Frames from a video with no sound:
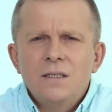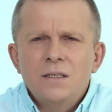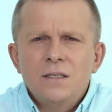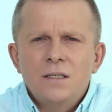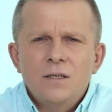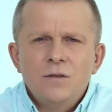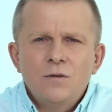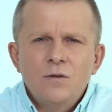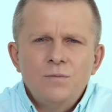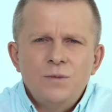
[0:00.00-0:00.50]
the
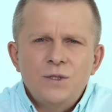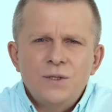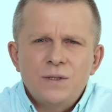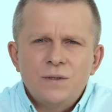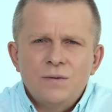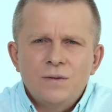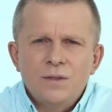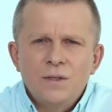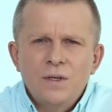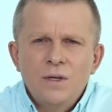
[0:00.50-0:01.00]
Creative
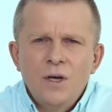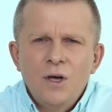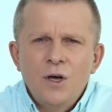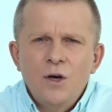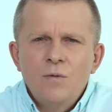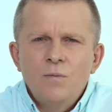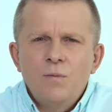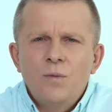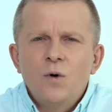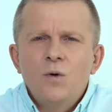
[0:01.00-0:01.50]

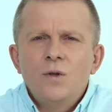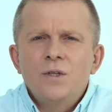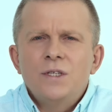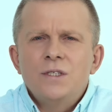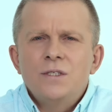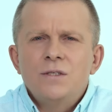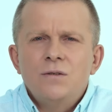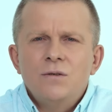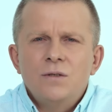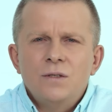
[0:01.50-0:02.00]
Society
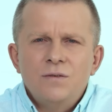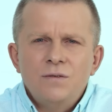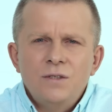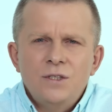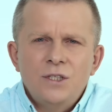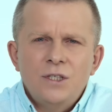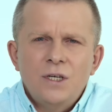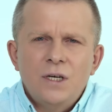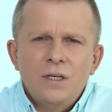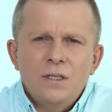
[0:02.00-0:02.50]
is
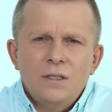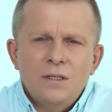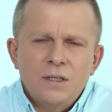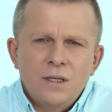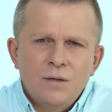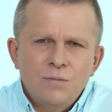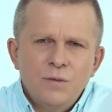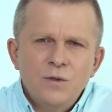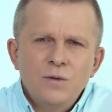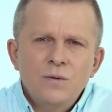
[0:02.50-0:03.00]
fully in
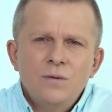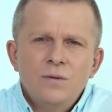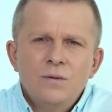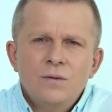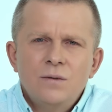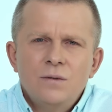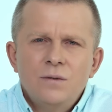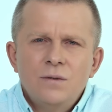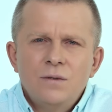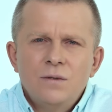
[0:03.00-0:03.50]
line
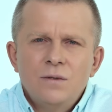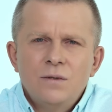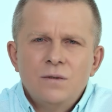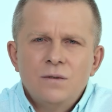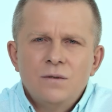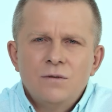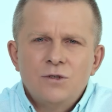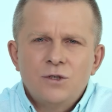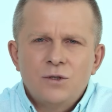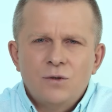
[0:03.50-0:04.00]

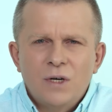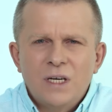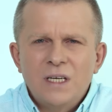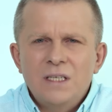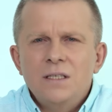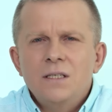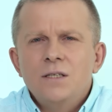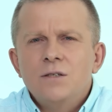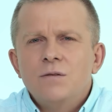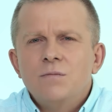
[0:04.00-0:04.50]
with what
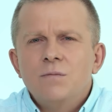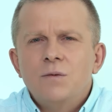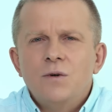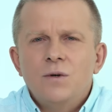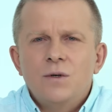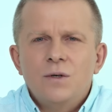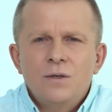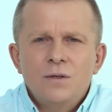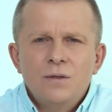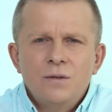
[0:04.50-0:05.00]
God
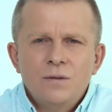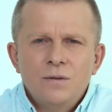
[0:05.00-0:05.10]
wanted,